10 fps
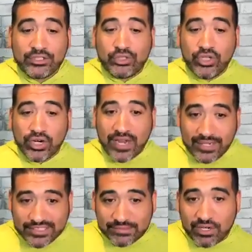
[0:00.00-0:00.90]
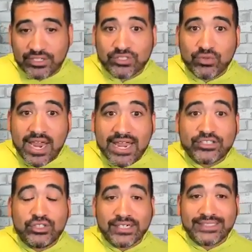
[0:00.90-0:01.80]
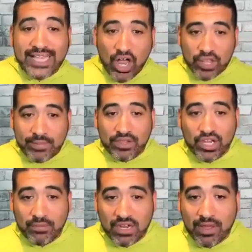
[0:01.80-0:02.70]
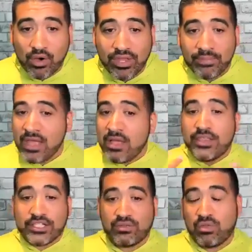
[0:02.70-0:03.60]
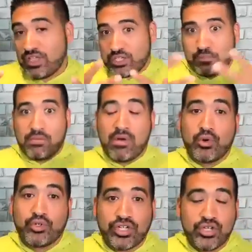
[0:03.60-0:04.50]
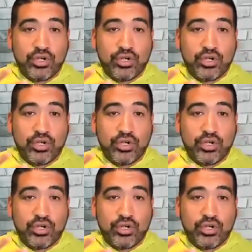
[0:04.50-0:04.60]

to your customers, right, is you can tell them a little bit about them, this promotion.